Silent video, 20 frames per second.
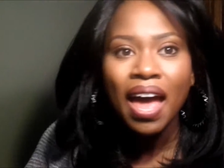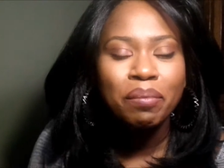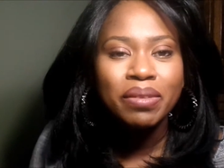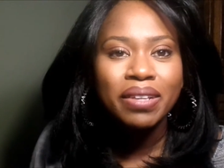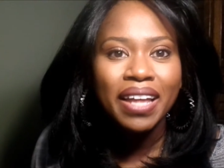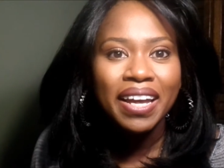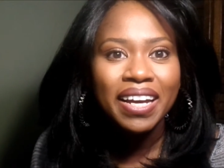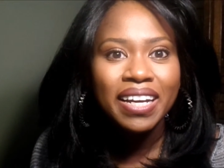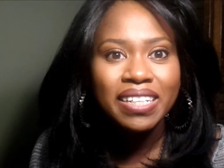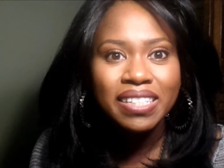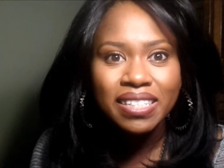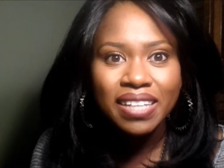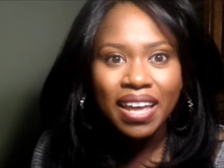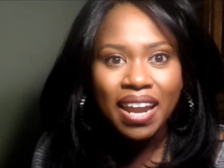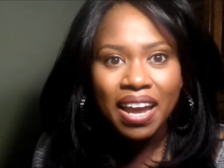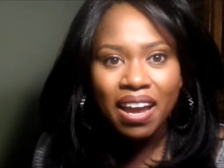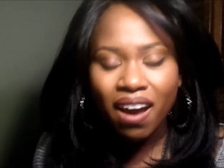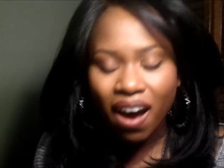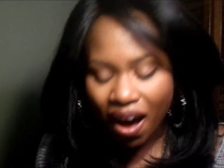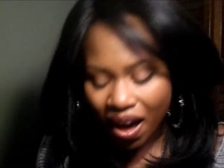Like I said,
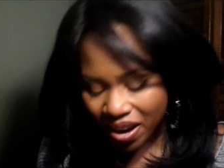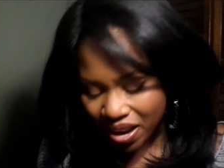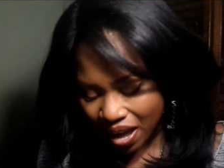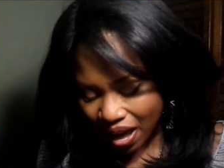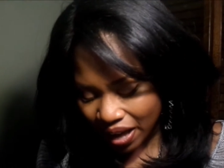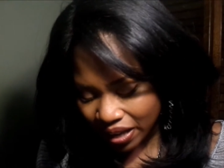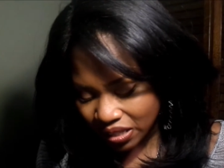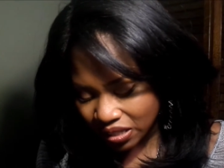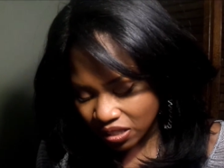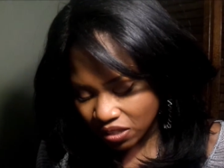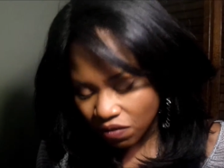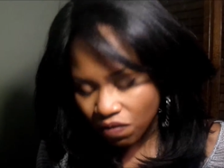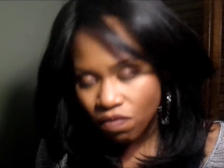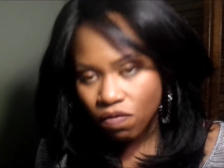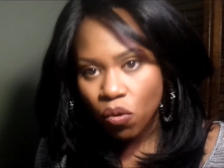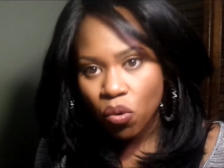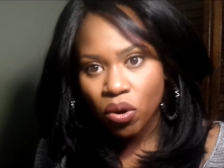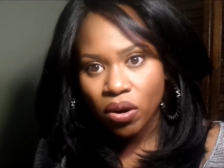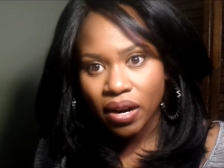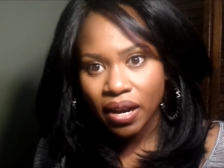I got it at
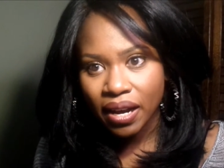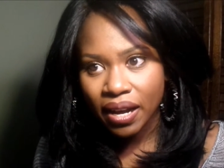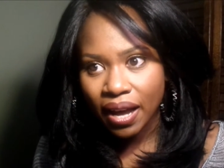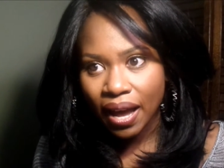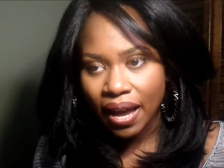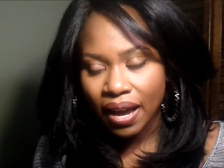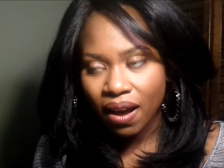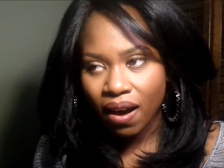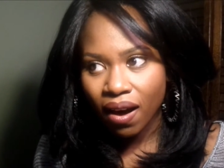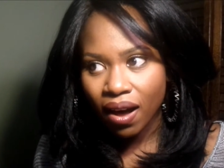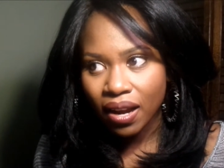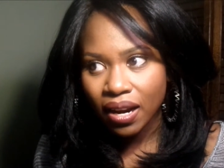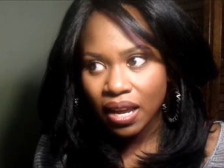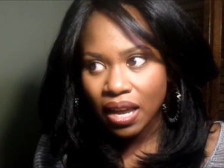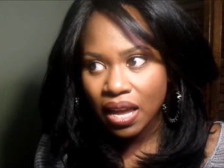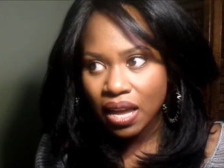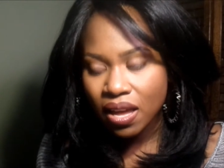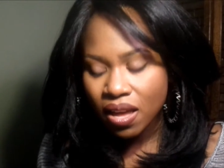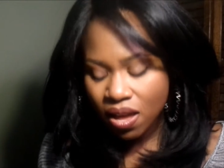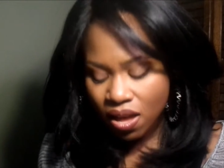Sephora. I got
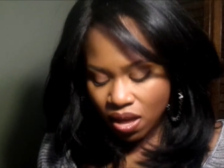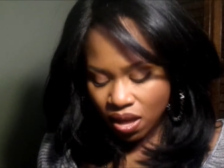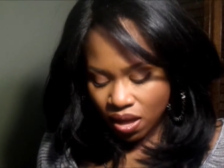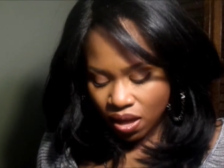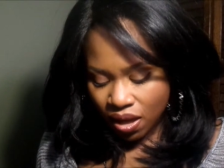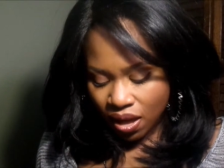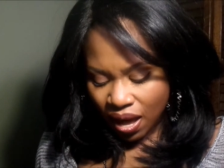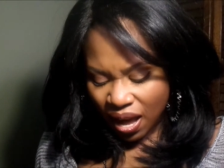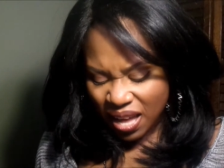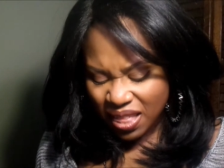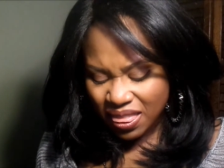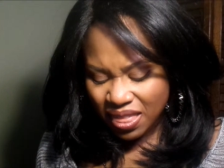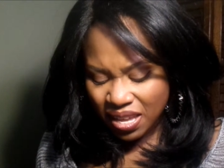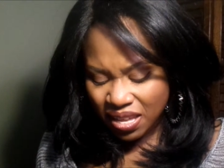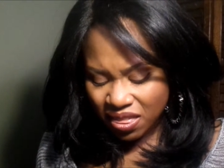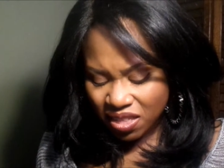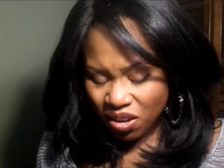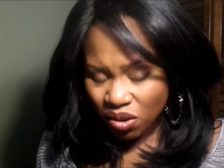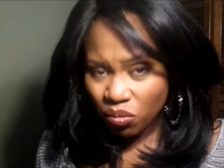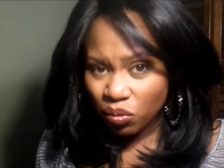it, I
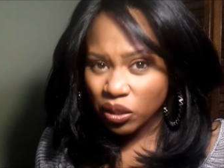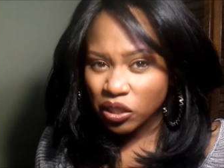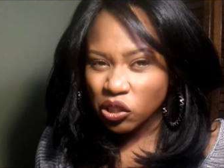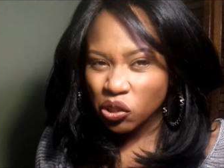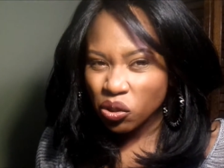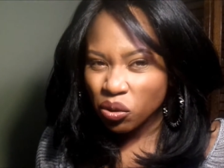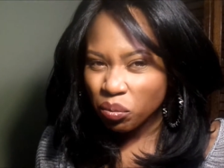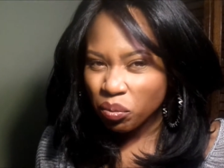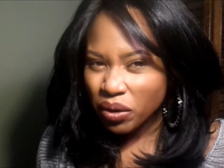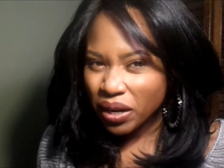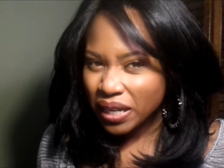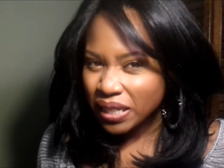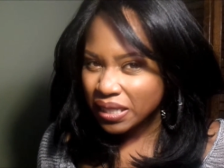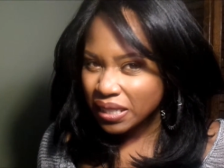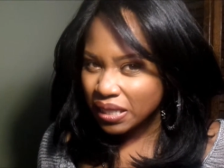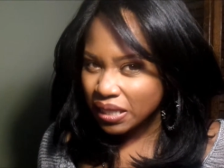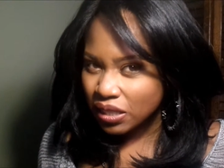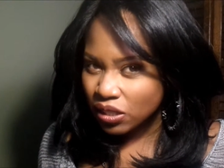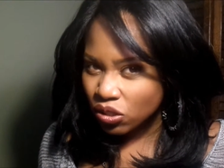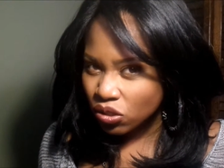think the original price
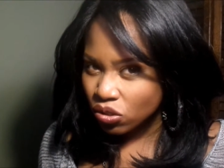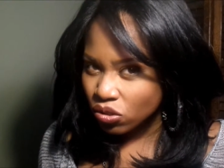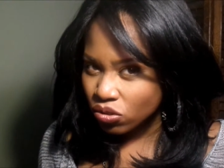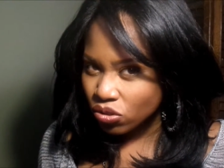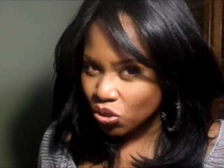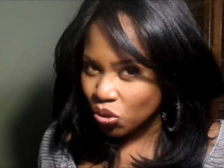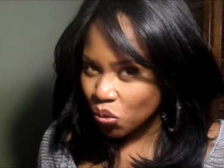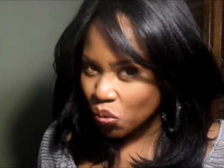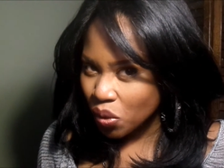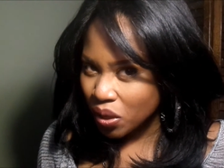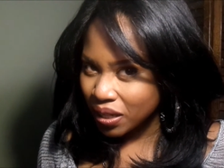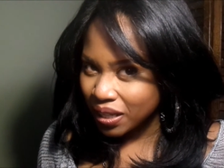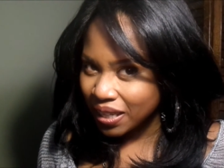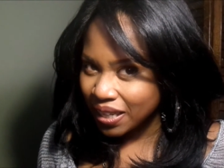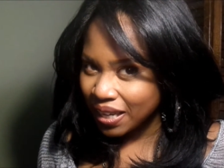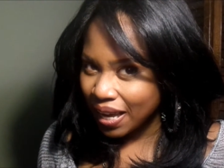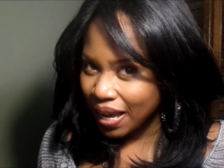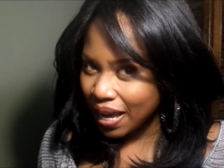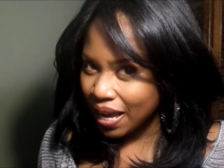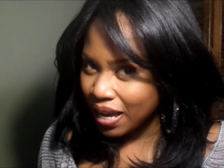is
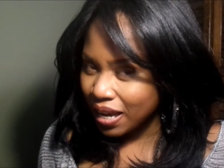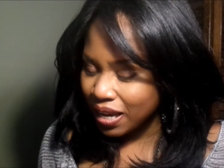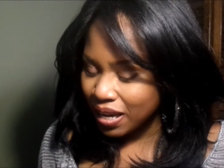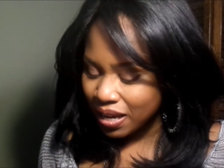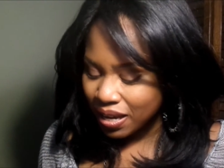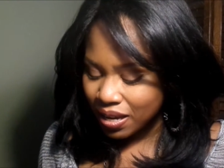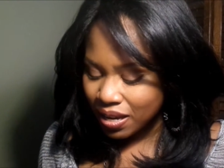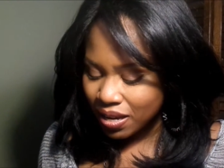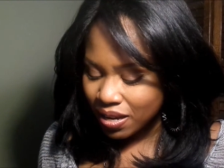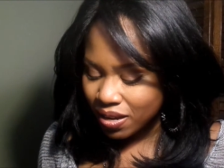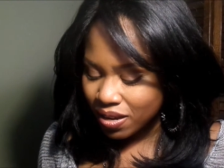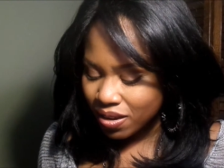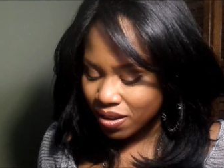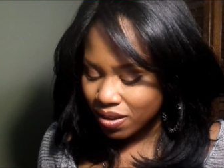28